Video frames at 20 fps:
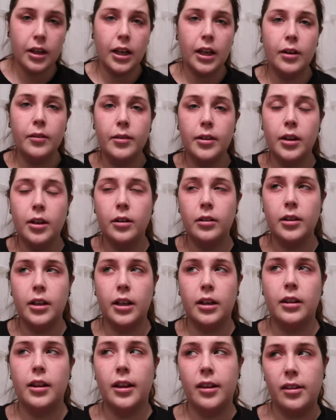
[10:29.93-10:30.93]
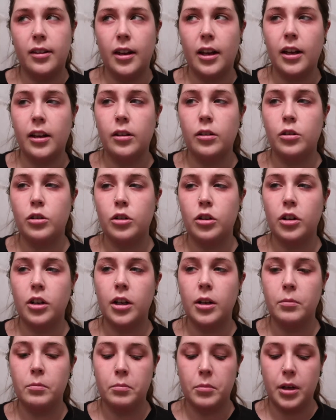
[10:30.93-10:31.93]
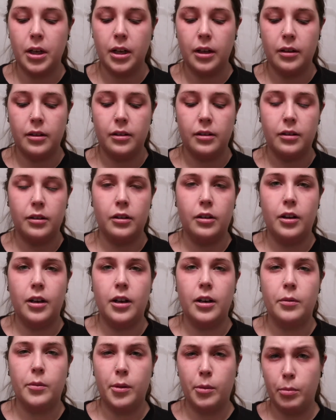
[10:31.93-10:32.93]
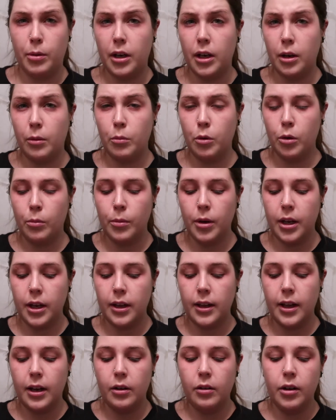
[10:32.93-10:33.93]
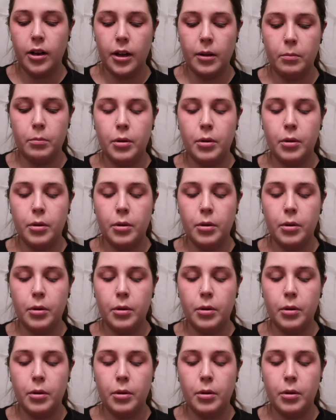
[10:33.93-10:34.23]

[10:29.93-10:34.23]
even though like they say you shouldn't because you end up spending more money that way.